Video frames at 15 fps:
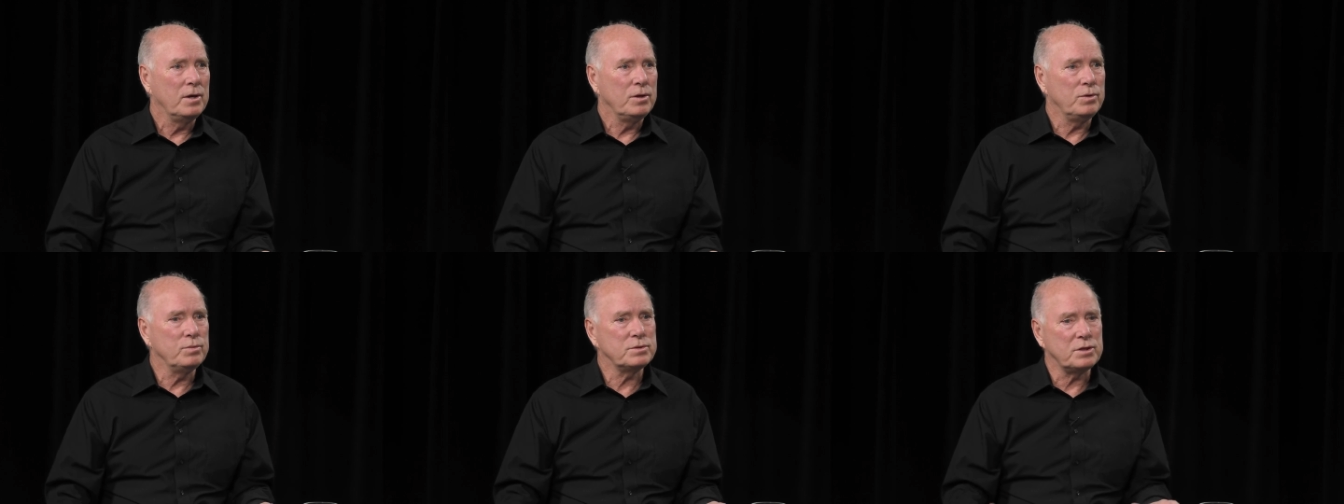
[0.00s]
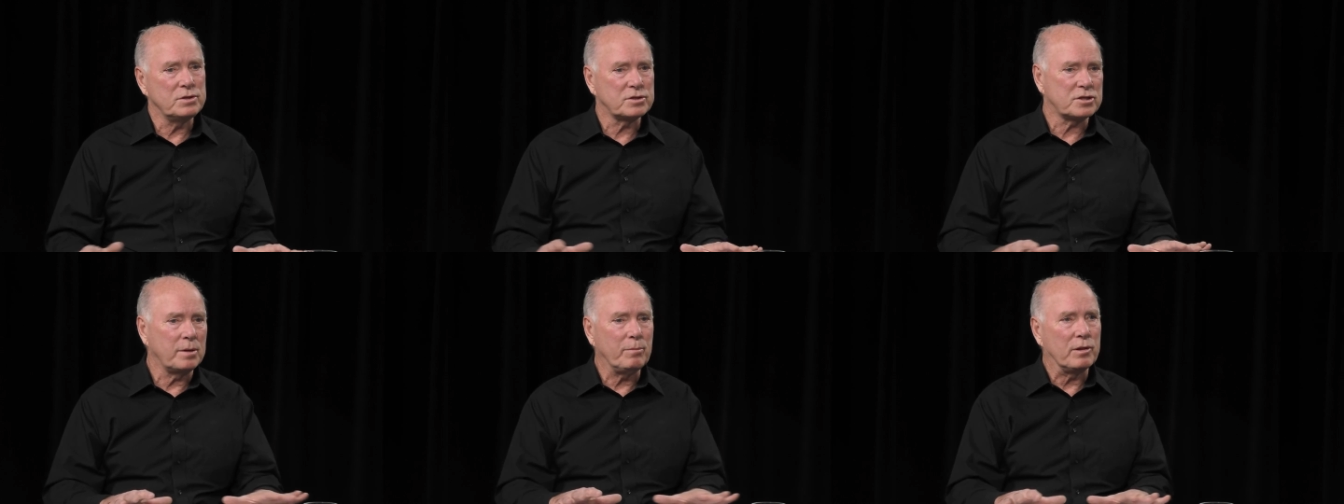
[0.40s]
using
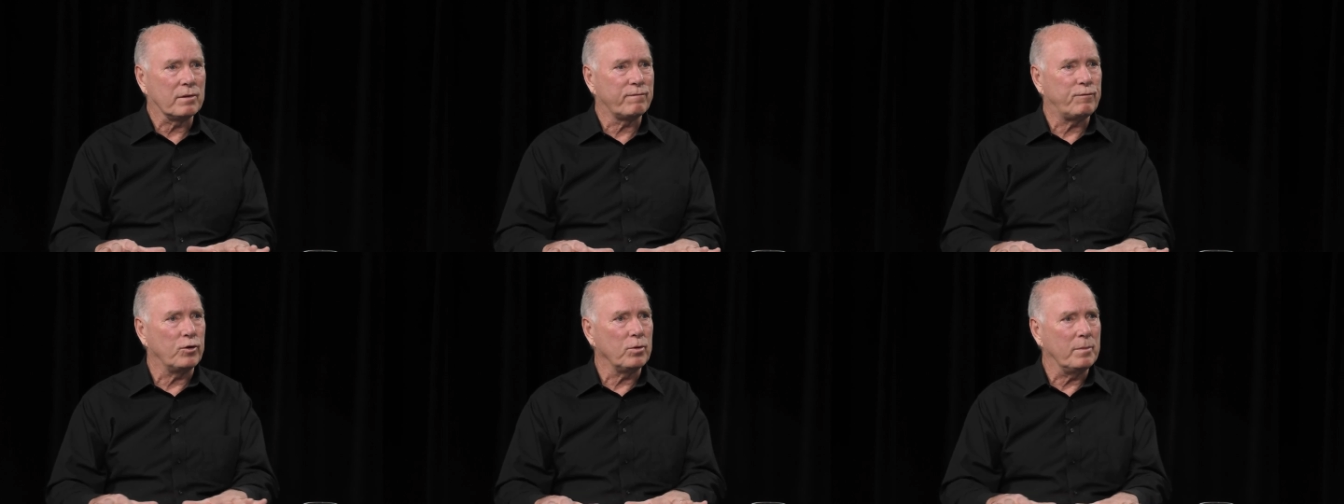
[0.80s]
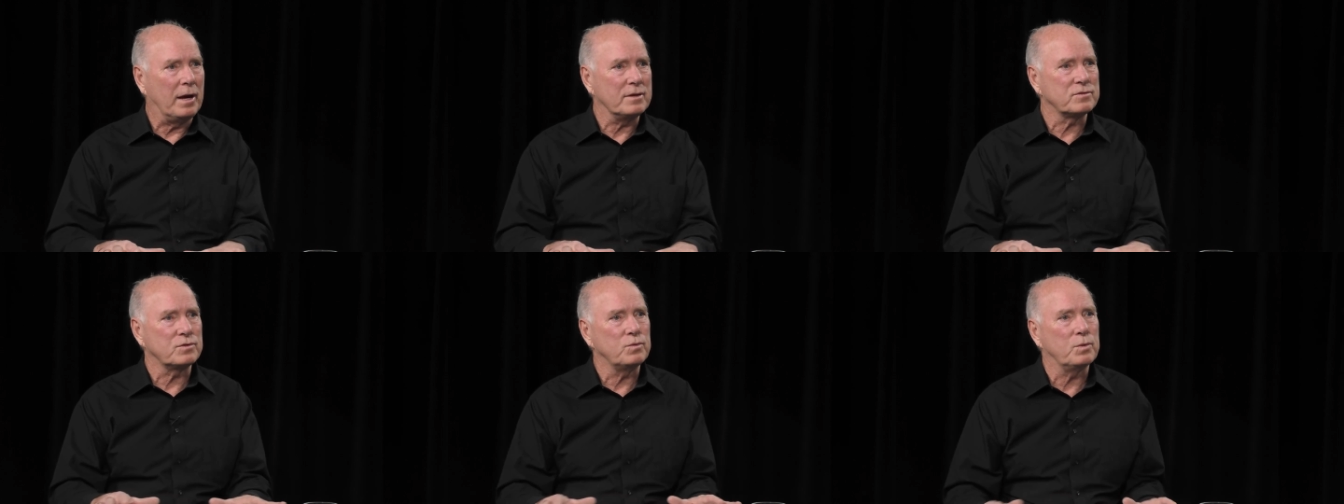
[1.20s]
similar
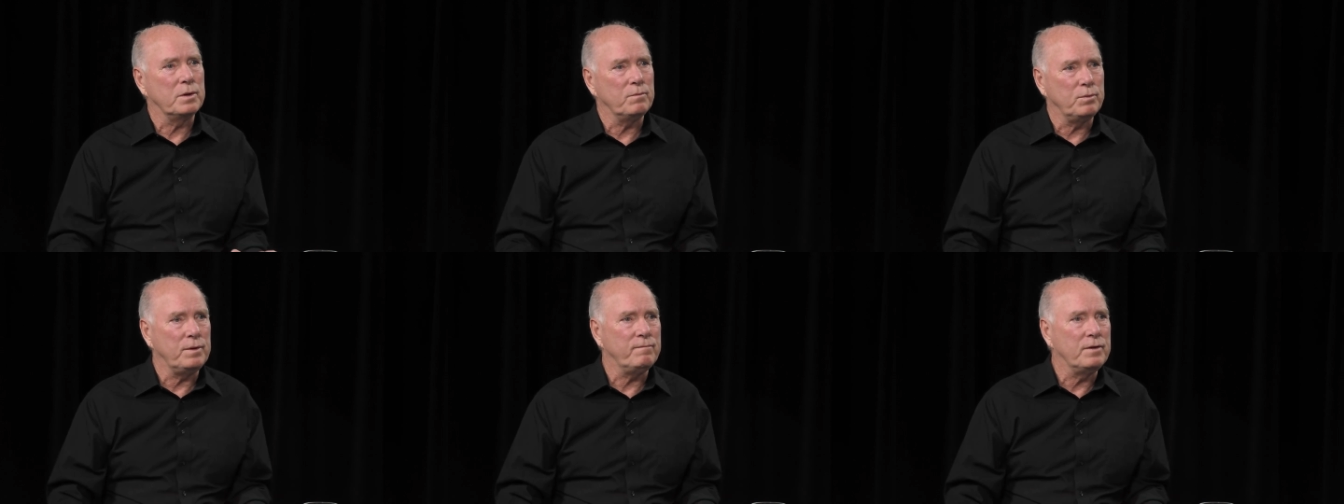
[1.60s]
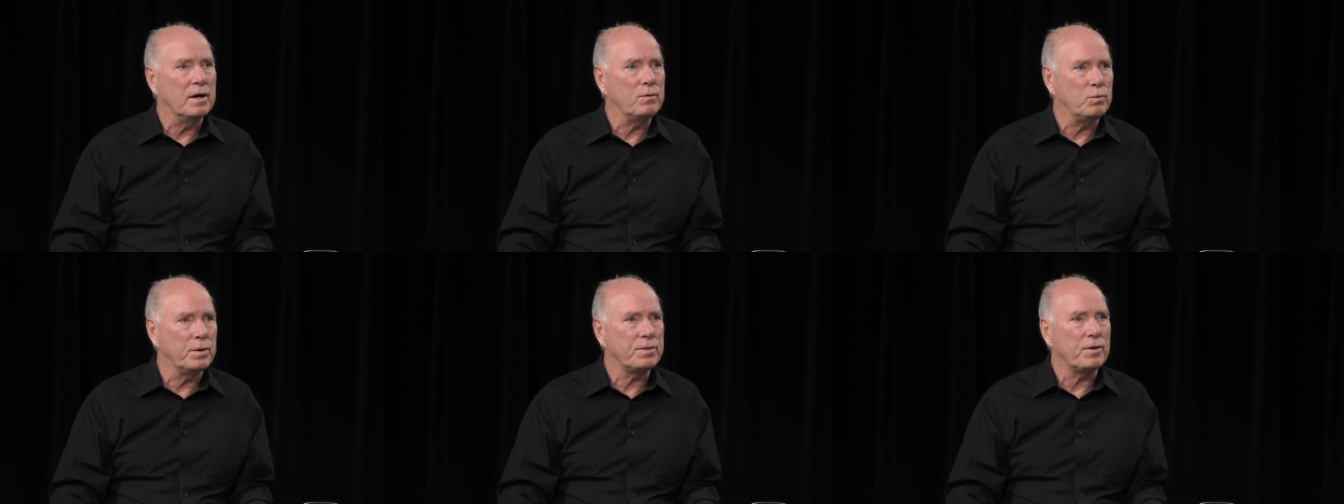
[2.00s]
formats to what we've
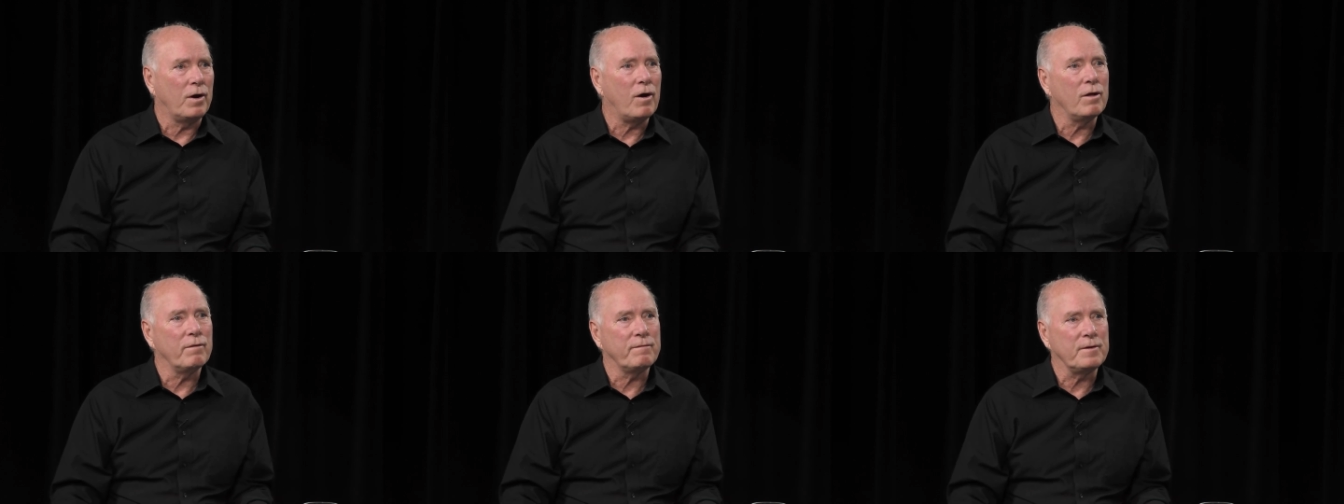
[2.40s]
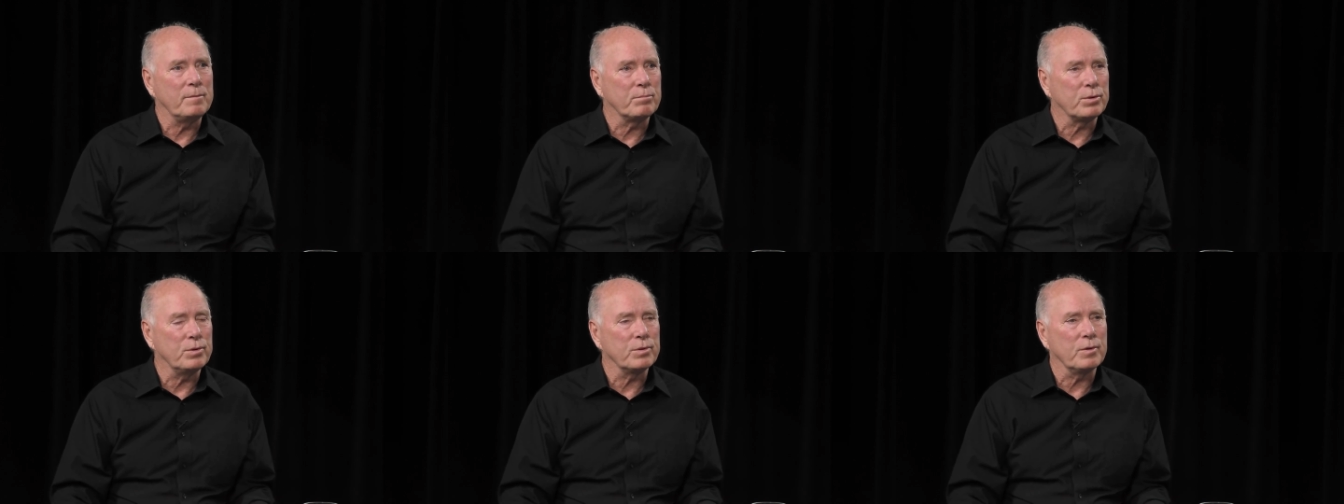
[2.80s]
done with the Hall of Fame
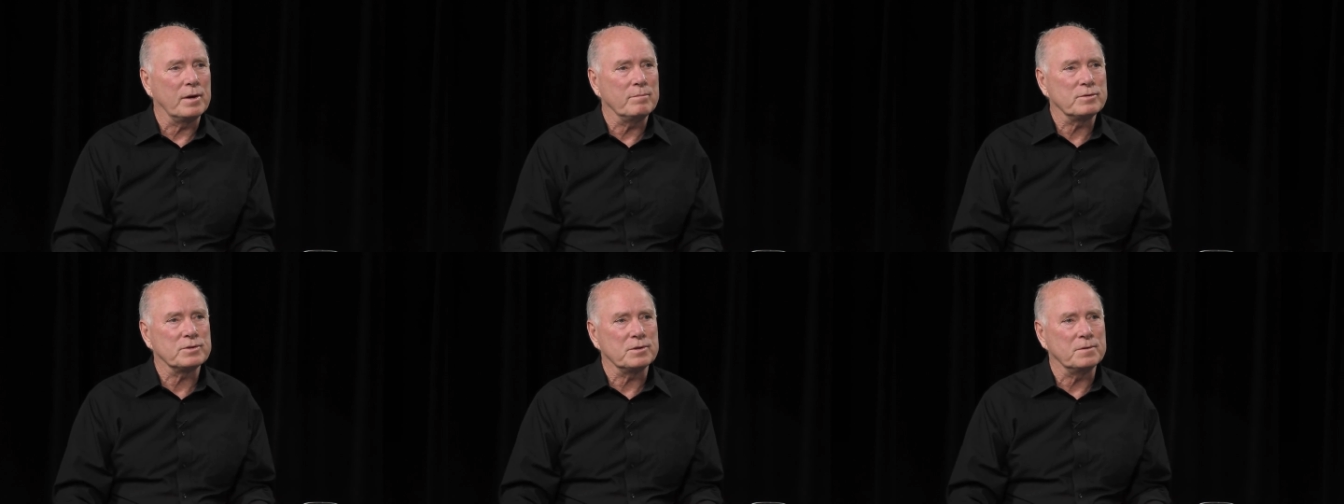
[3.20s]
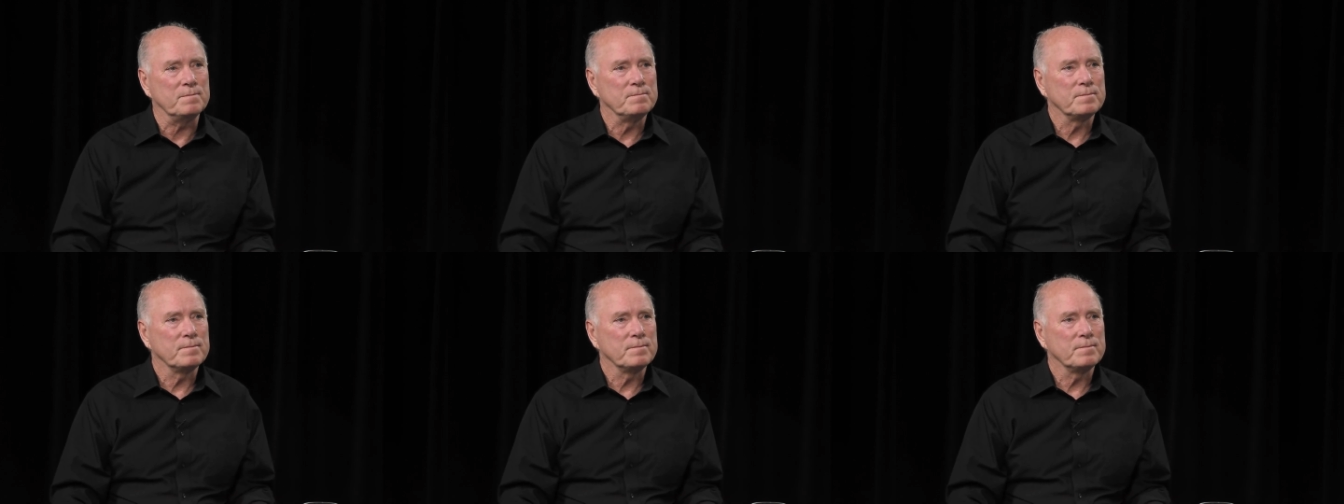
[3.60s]
program. So,